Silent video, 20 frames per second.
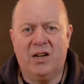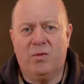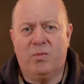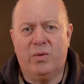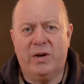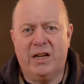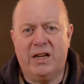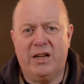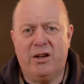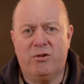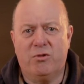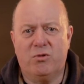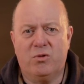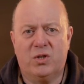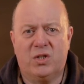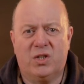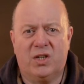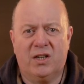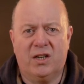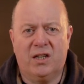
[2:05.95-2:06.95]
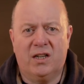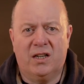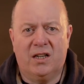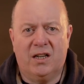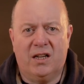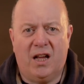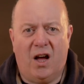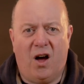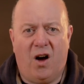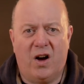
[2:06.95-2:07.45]
we used
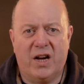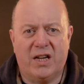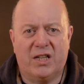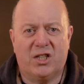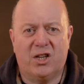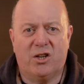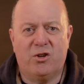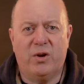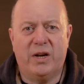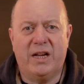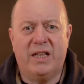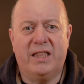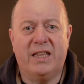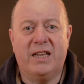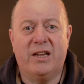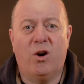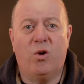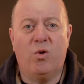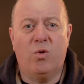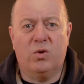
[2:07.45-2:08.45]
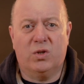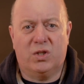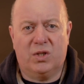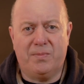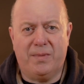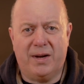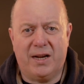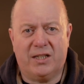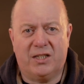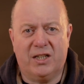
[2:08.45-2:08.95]
ISO in the
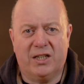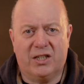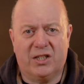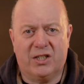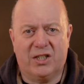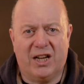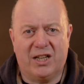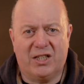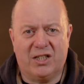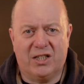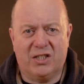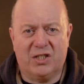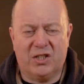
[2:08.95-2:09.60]
automatic setting,